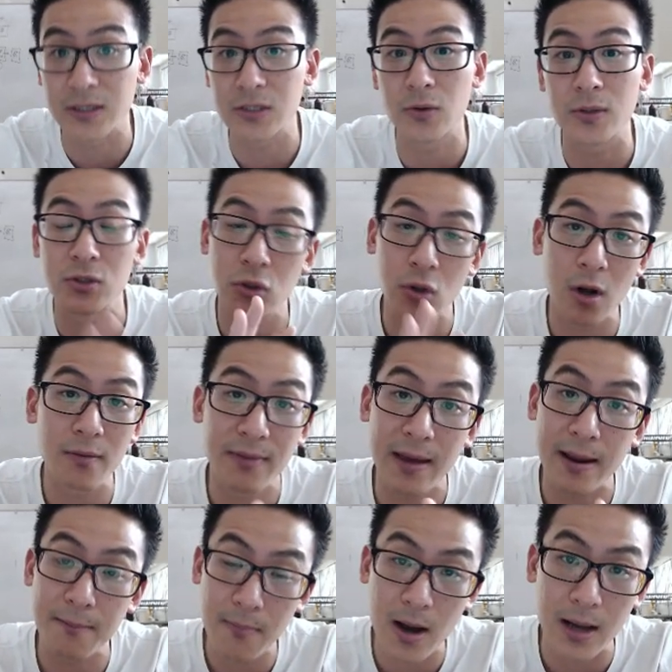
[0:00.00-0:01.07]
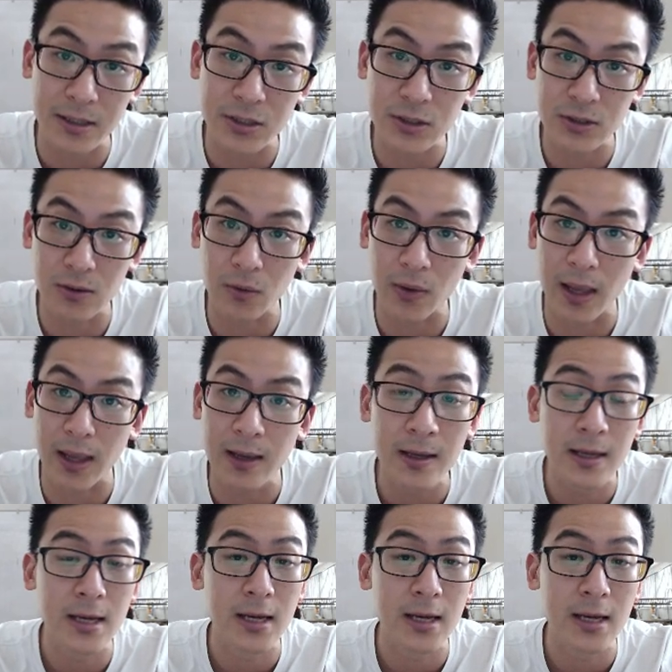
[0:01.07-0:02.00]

So it's not that much, okay?